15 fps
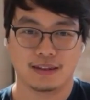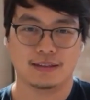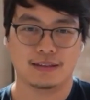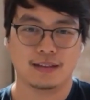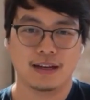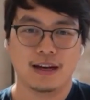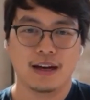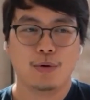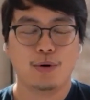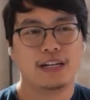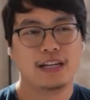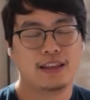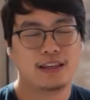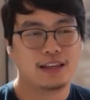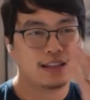Yeah. If
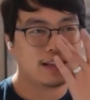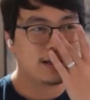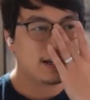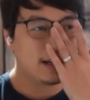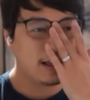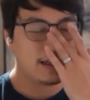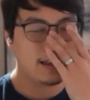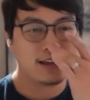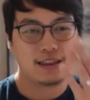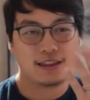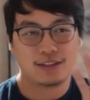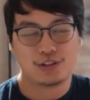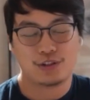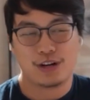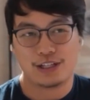anything, like I think
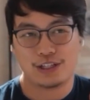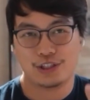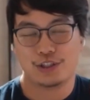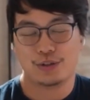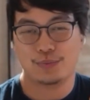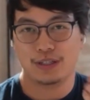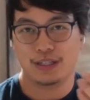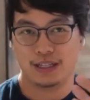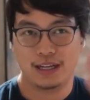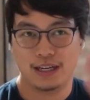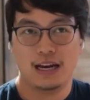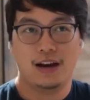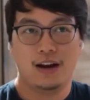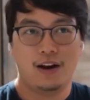the strategy should be